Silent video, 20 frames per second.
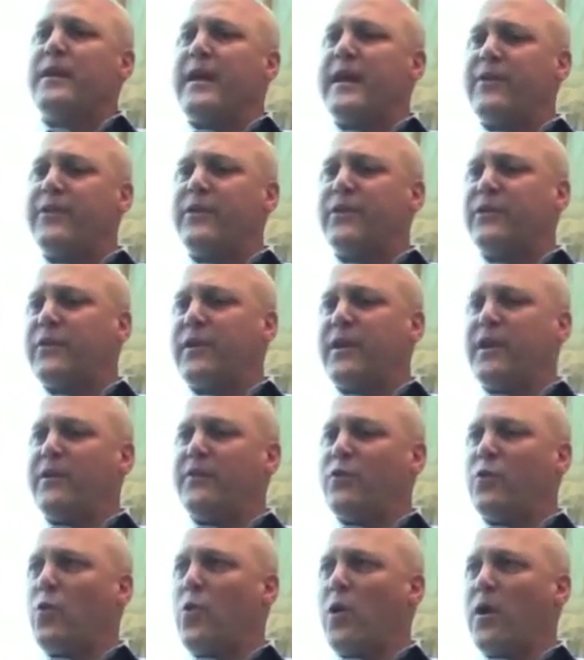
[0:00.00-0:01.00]
In the city
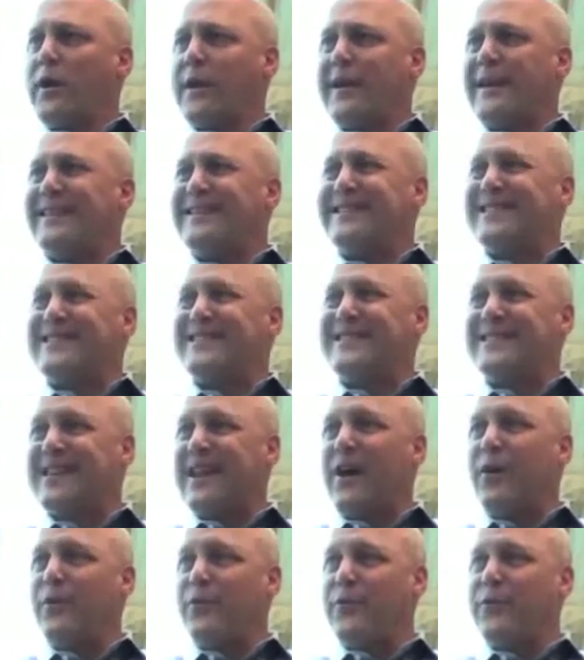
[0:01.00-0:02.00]
of New Orleans
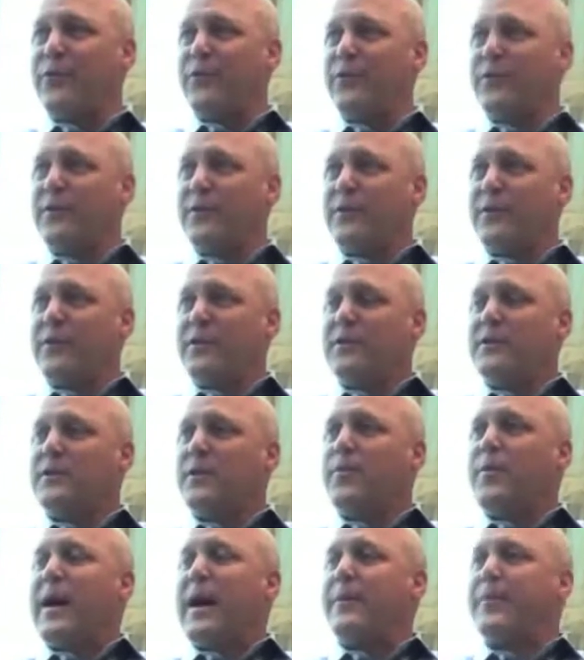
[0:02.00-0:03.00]
itself,
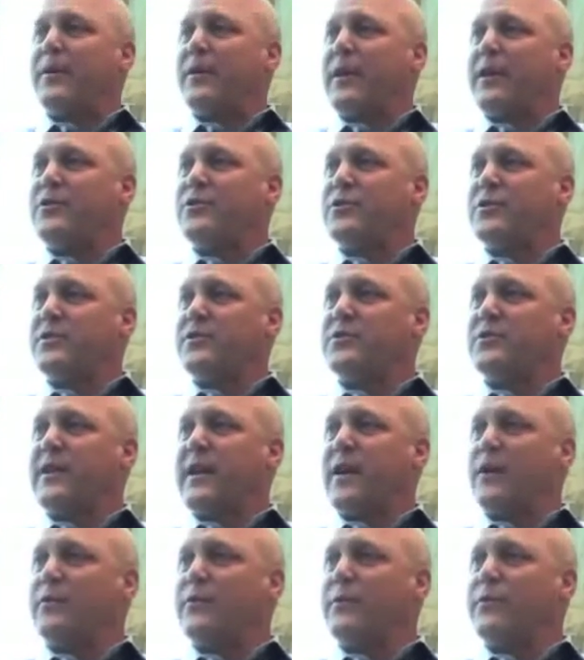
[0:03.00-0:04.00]
the population is
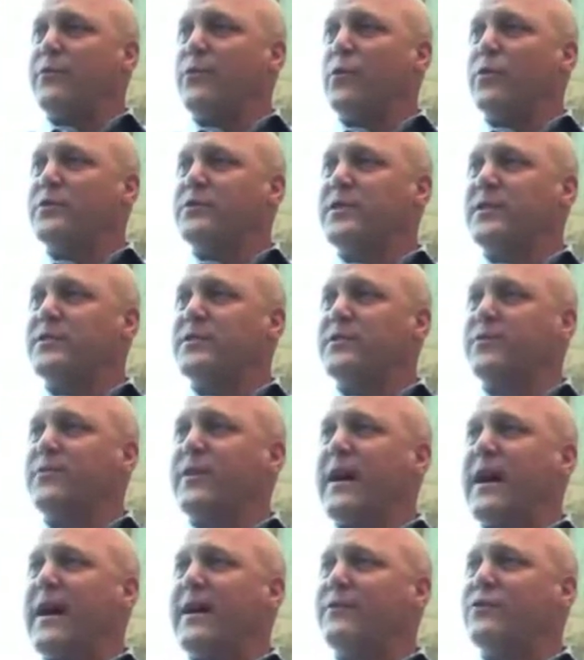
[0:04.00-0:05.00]
down from
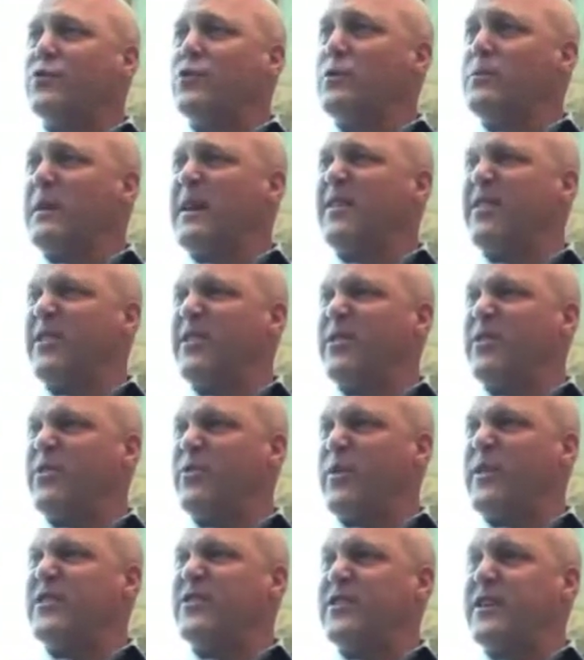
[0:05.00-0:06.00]
465 to about
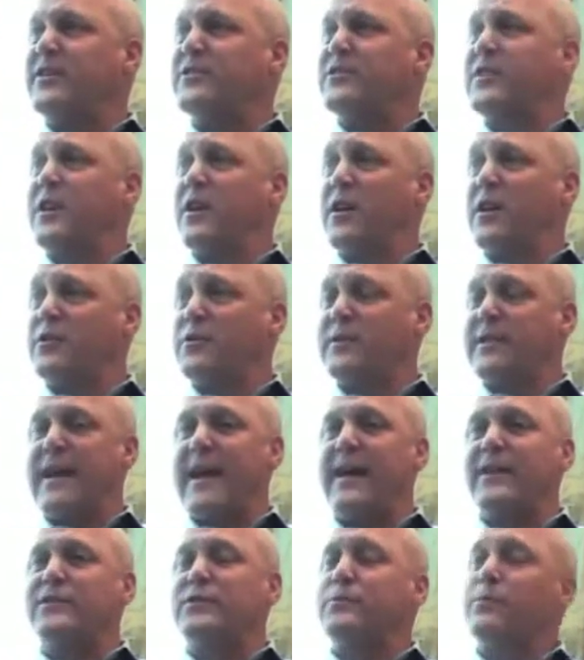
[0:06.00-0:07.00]
360,
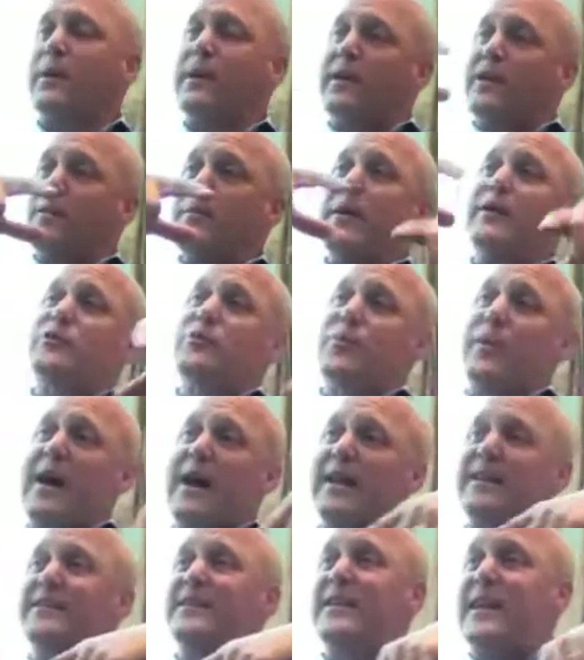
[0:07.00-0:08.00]
100,000. But in the
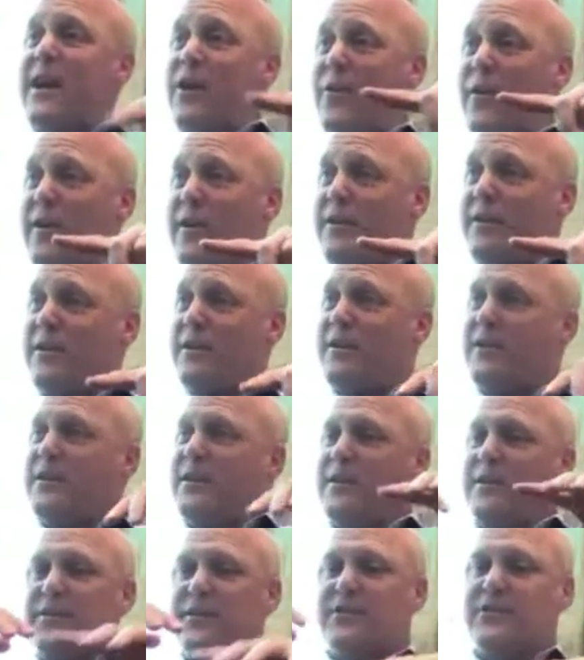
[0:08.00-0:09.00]
metropolitan area,
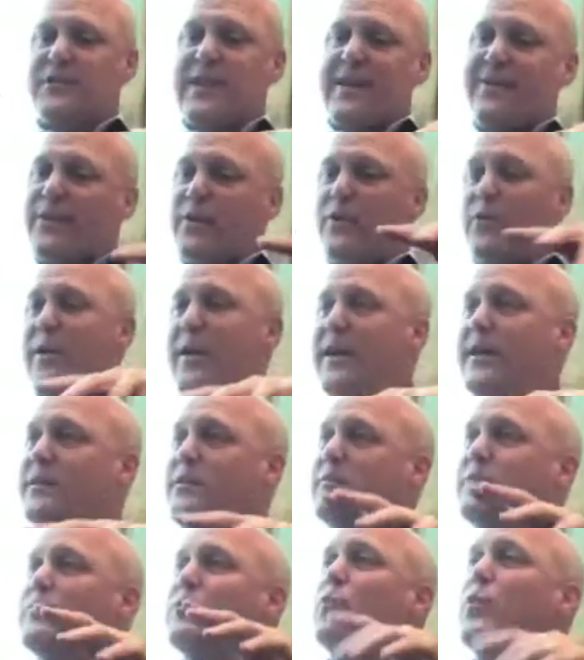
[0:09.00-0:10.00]
the 7 or 8,
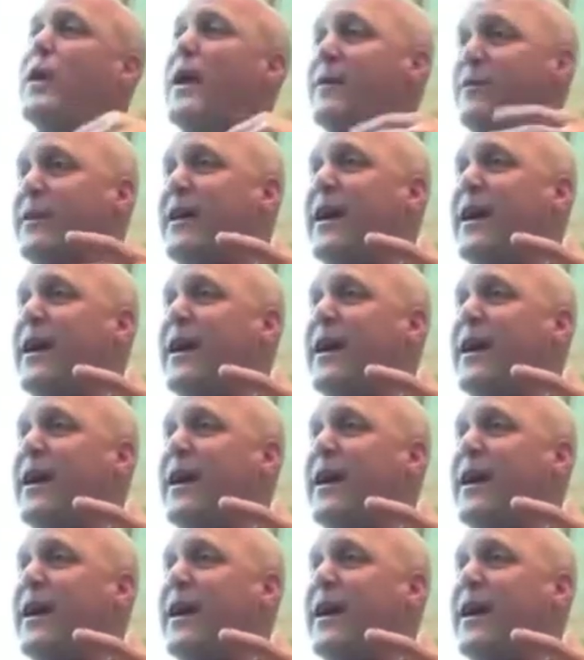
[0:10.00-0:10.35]
we have